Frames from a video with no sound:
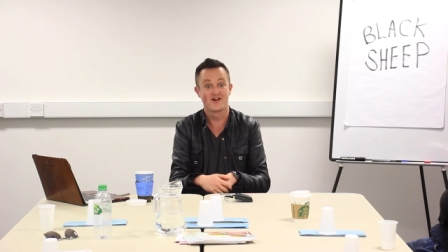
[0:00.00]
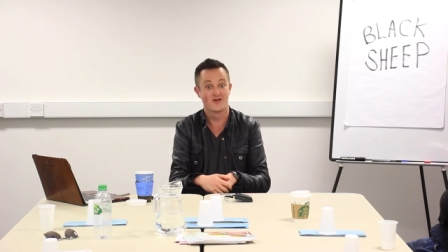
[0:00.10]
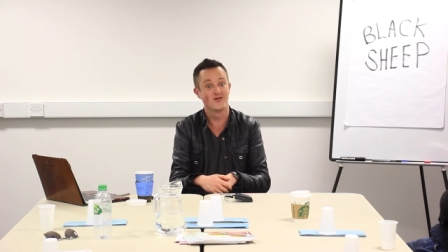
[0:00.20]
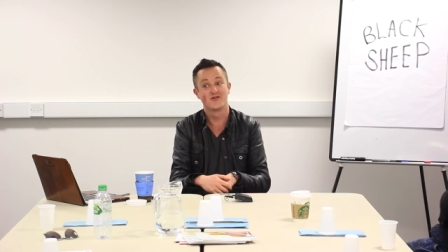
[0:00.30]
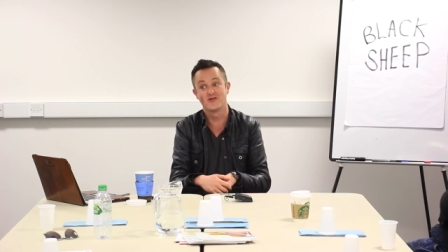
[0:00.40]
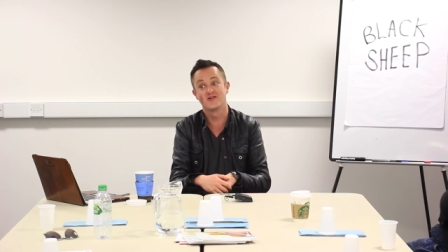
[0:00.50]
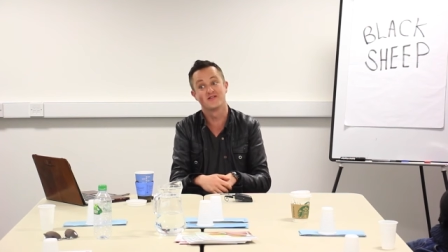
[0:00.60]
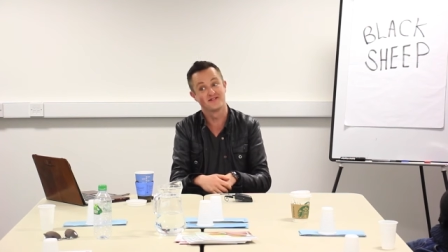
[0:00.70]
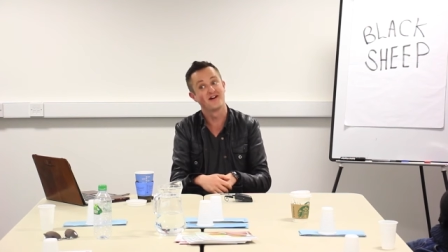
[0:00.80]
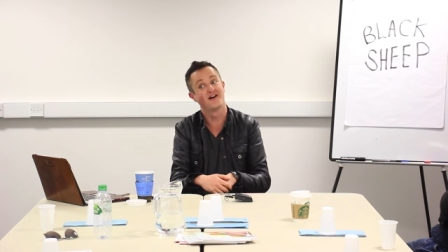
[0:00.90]
it's like, ha ha
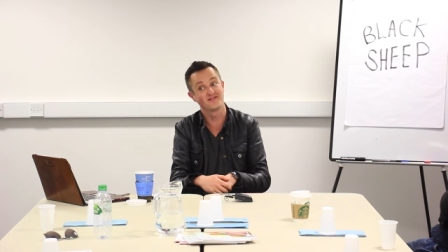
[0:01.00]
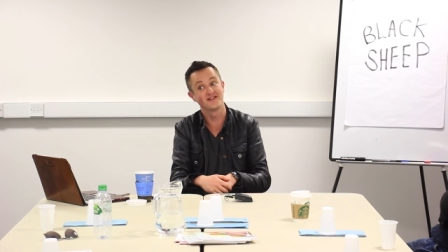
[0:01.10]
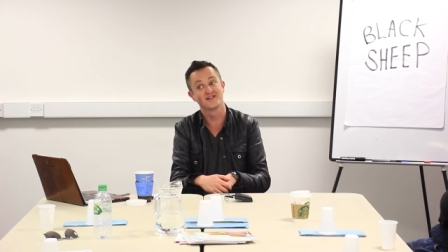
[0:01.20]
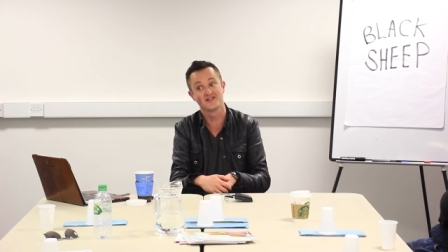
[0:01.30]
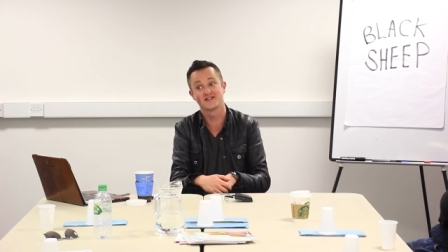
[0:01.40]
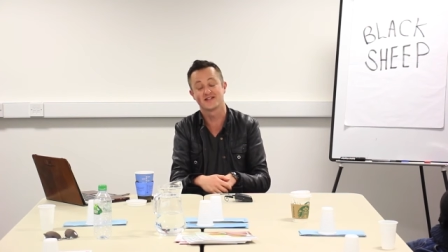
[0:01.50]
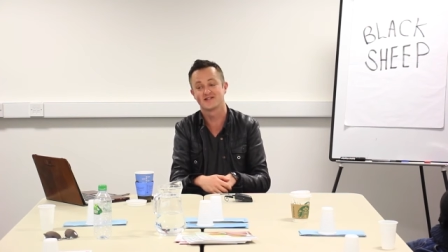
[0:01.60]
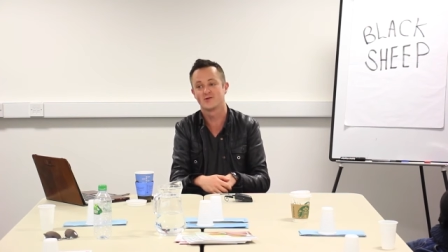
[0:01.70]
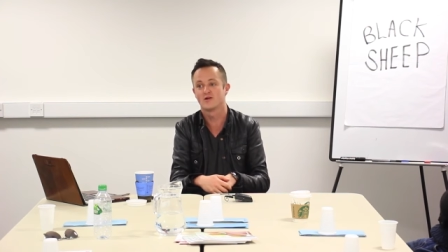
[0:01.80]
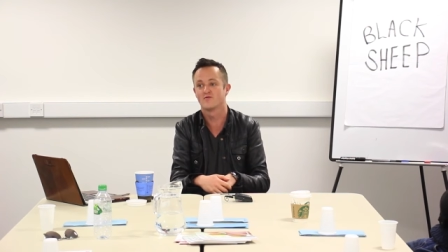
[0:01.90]
ha, I'm going to shit
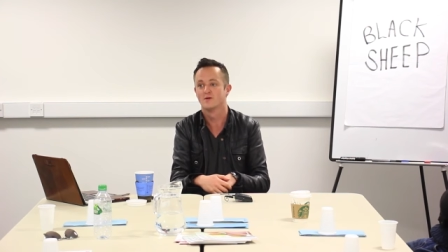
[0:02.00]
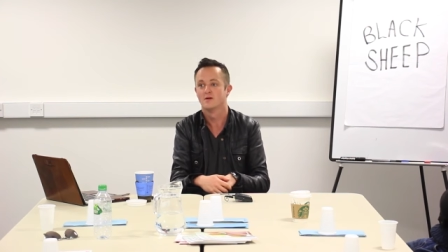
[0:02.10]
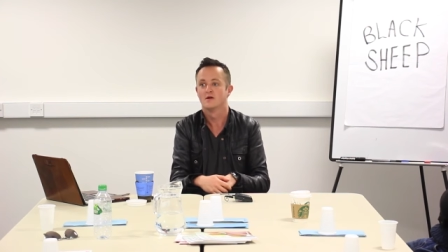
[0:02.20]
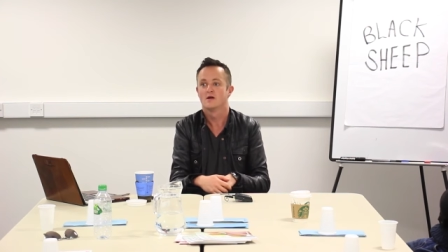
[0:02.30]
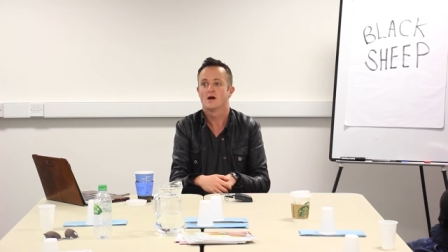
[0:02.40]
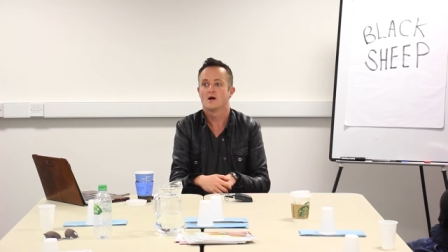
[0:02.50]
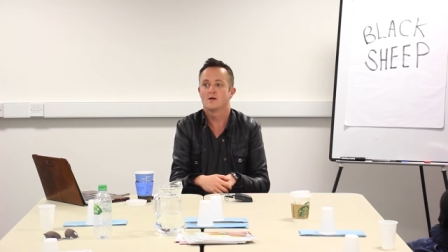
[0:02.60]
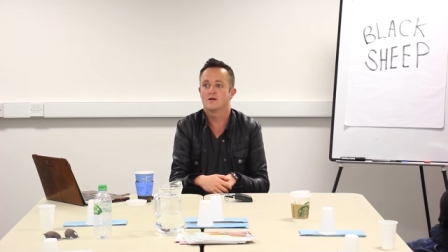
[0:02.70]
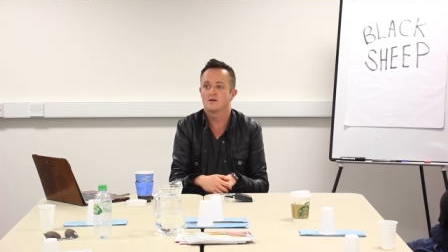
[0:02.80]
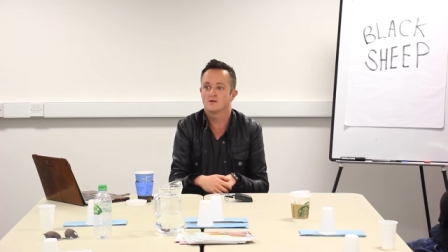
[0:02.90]
test you, love.
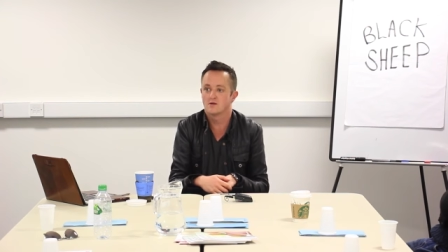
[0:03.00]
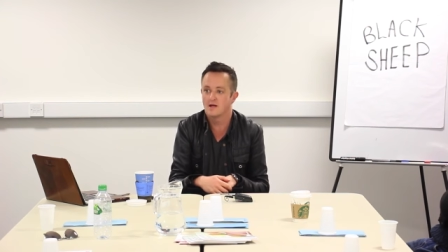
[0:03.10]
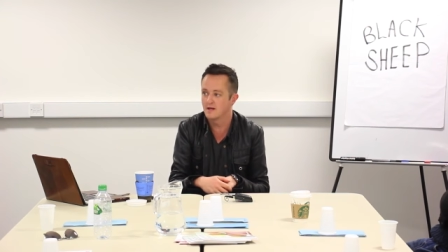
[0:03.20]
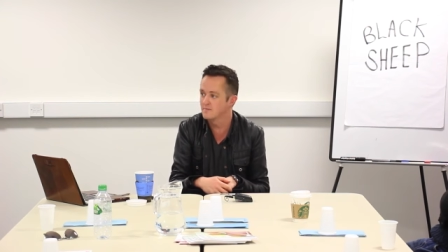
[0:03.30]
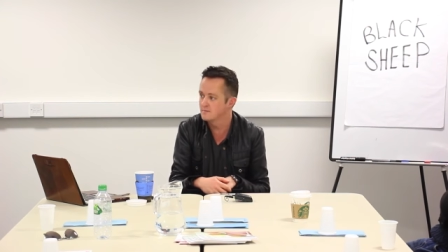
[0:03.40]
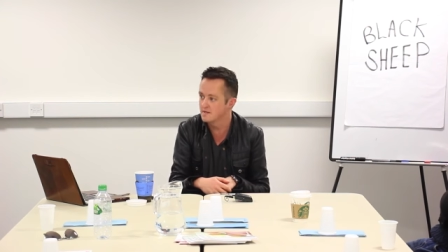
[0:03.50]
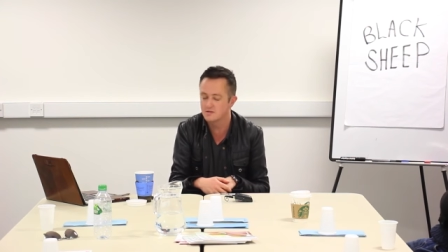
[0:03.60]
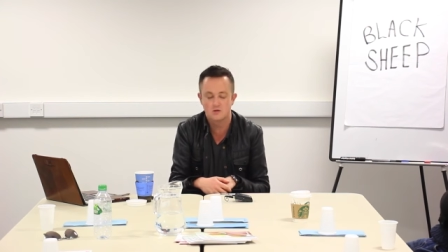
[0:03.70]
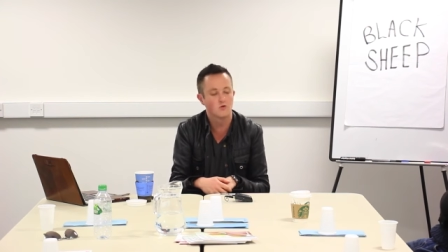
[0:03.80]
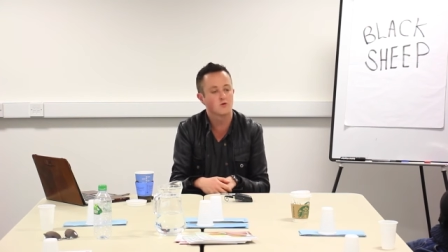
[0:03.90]
And in game,
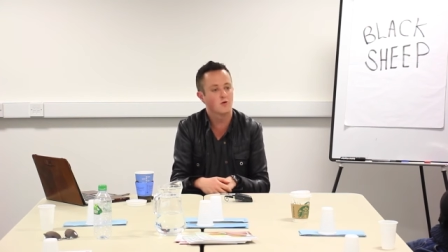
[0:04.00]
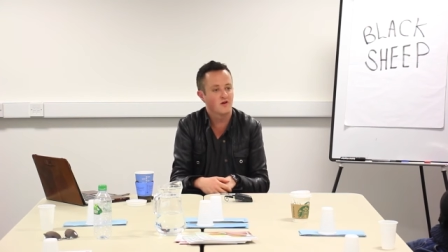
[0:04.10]
that's called